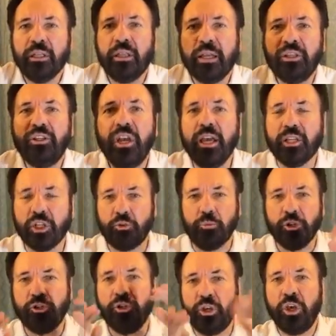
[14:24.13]
that
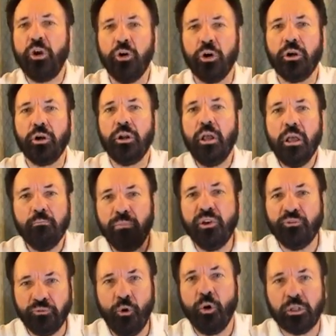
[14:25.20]
Jesus was secured
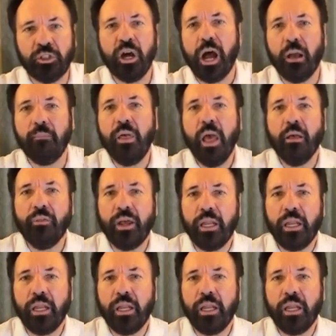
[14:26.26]
before time,